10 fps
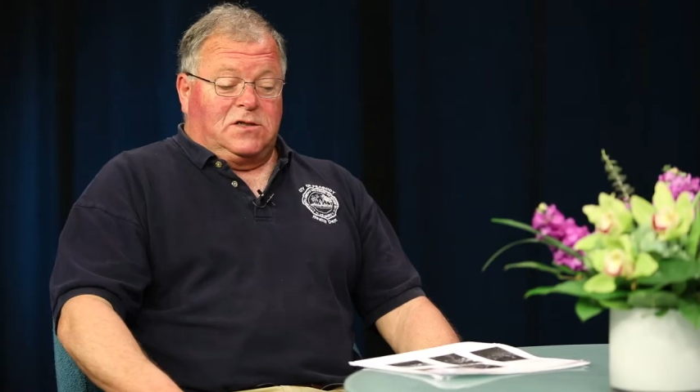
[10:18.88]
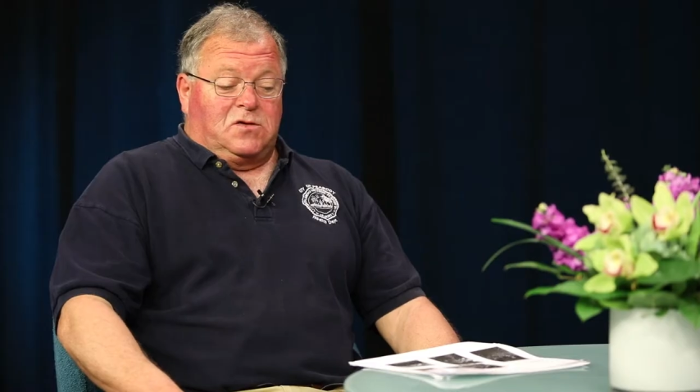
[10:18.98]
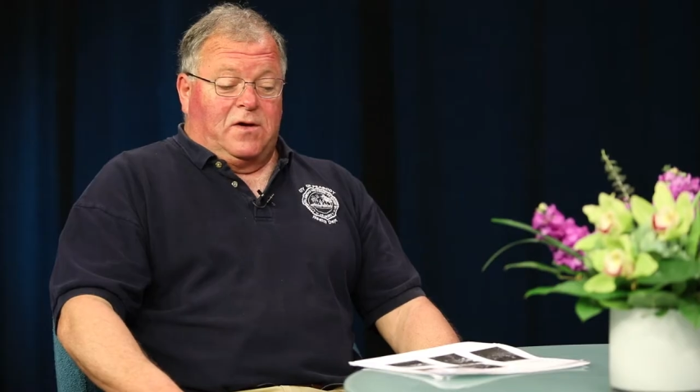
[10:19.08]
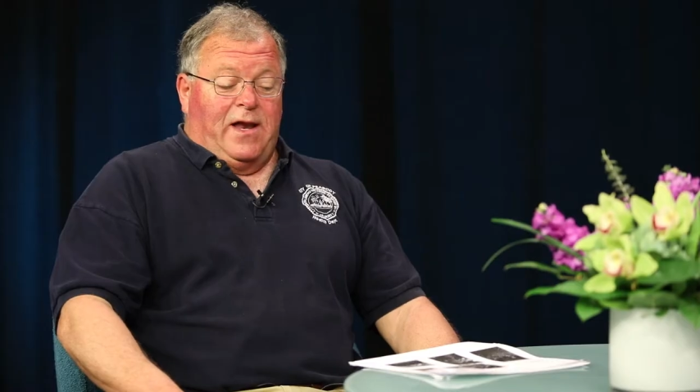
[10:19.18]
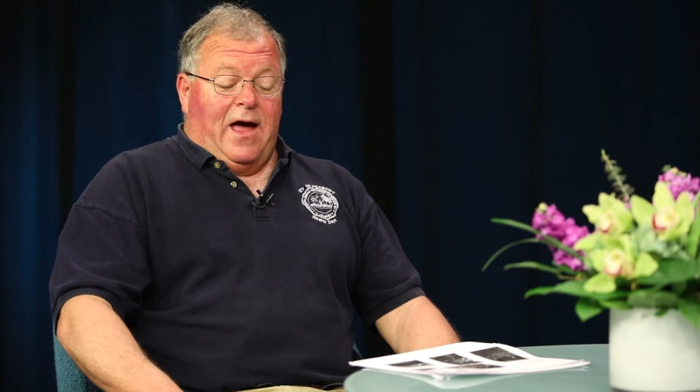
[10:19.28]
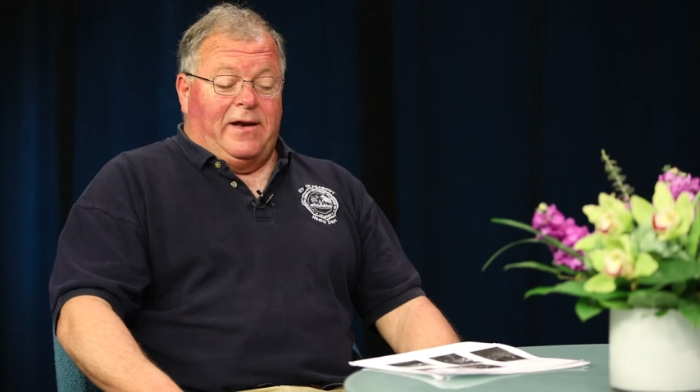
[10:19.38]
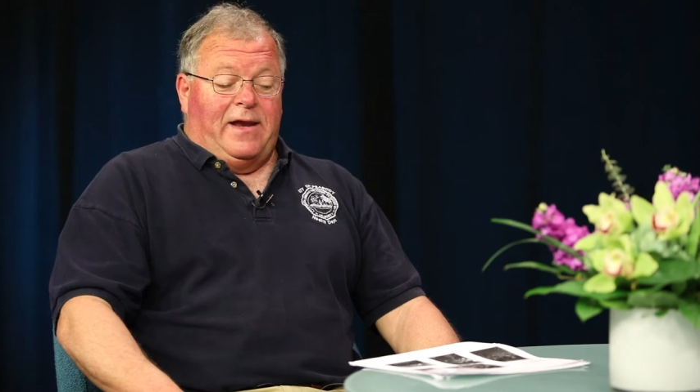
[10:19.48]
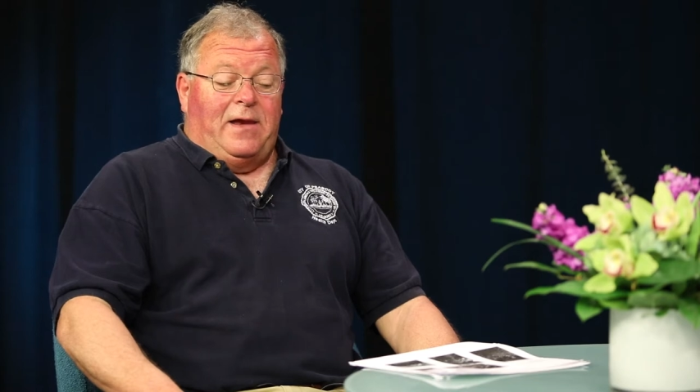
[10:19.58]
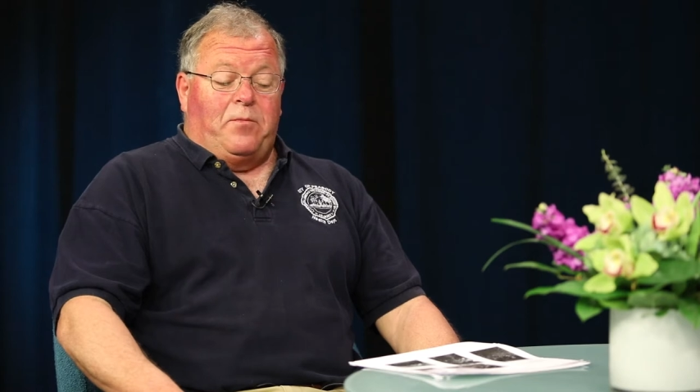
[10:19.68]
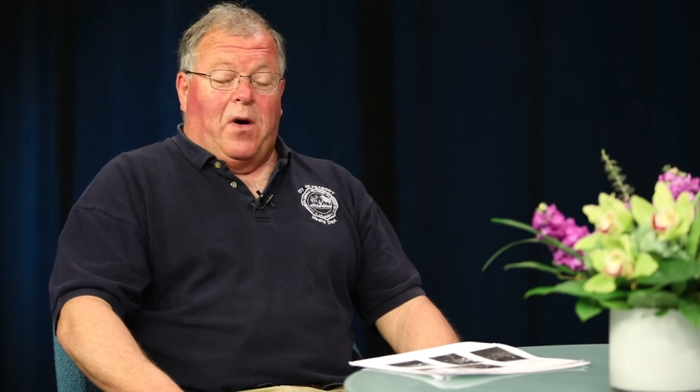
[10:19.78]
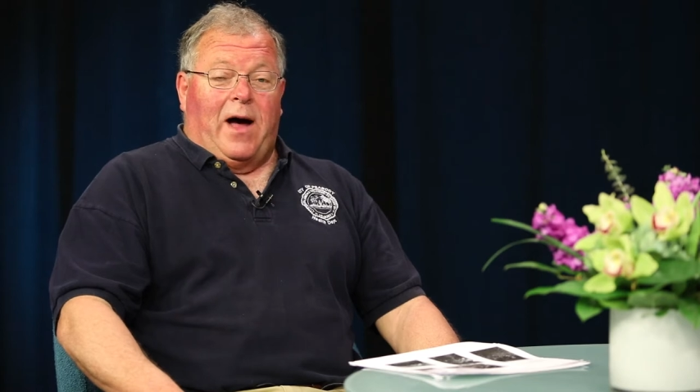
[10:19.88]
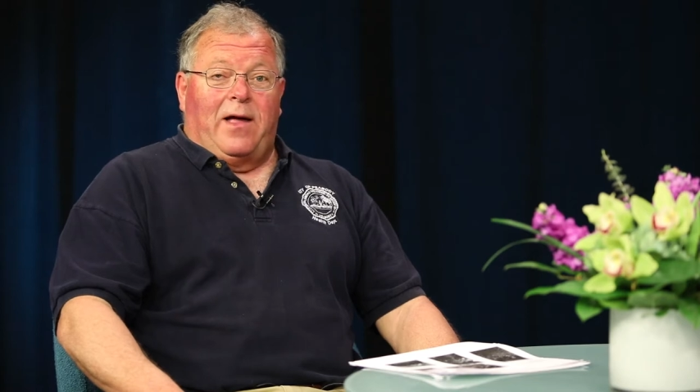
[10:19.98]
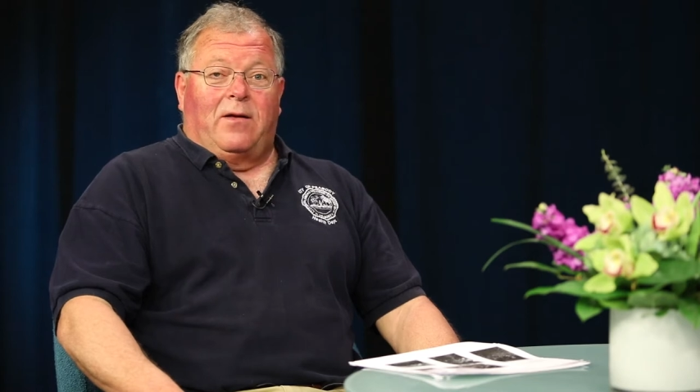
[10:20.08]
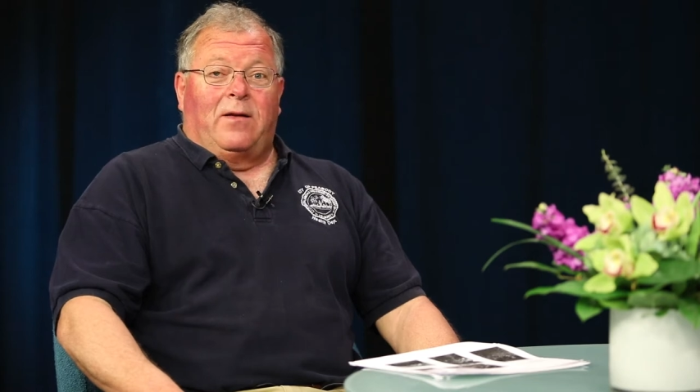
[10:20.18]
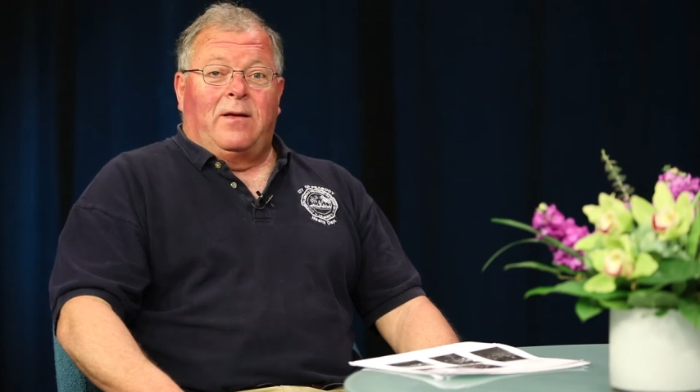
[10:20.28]
So a, a neat
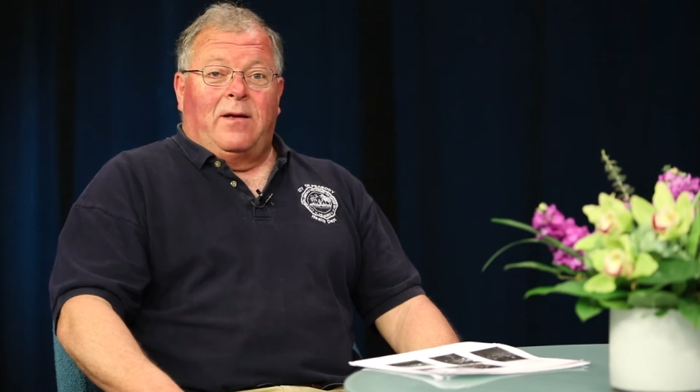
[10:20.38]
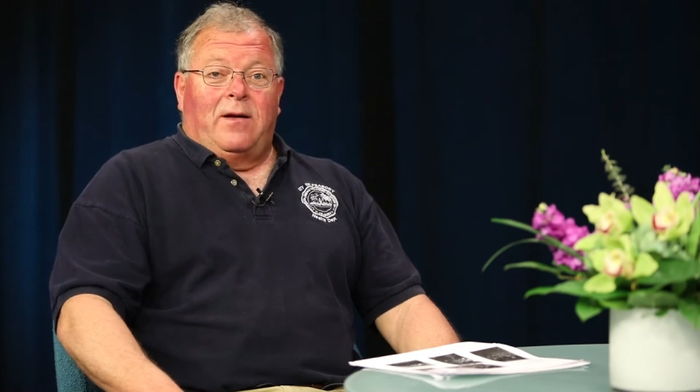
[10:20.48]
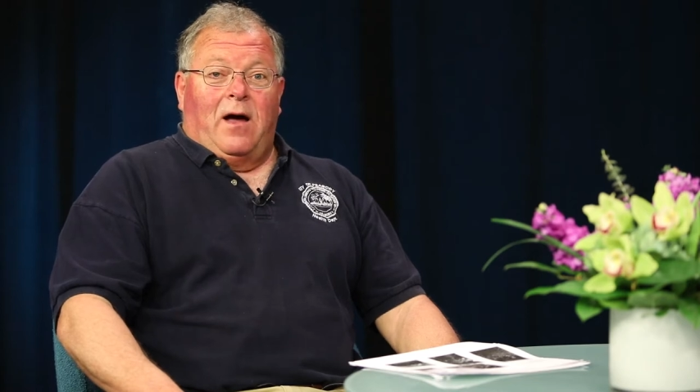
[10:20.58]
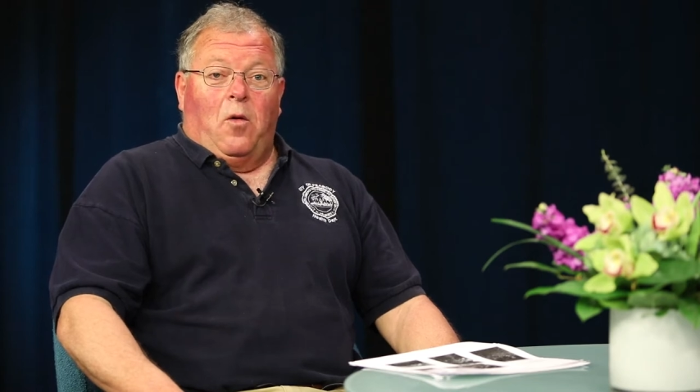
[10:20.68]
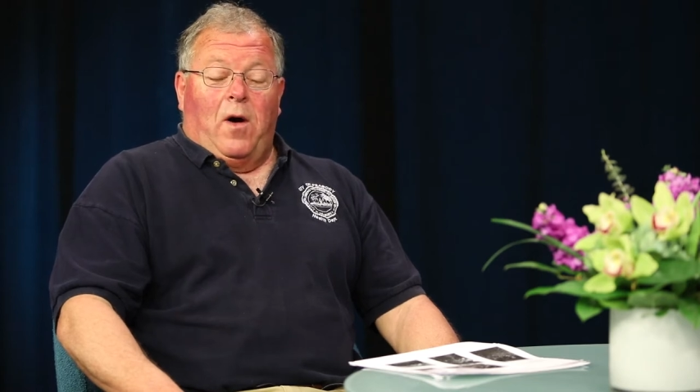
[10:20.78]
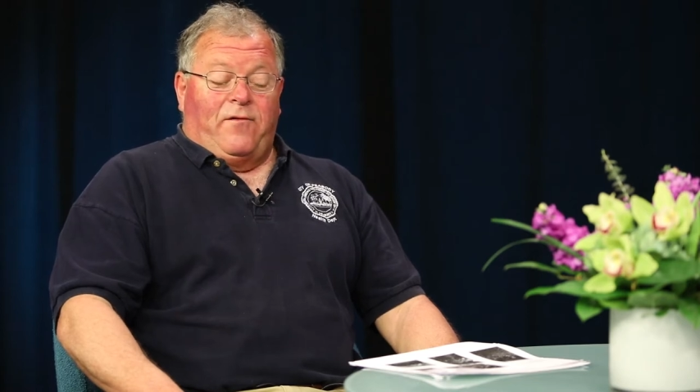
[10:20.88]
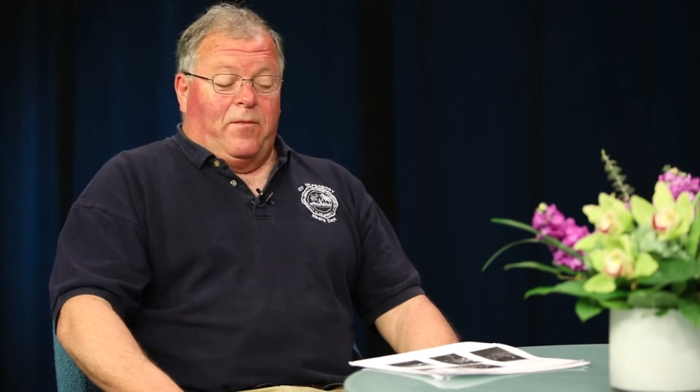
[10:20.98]
pile away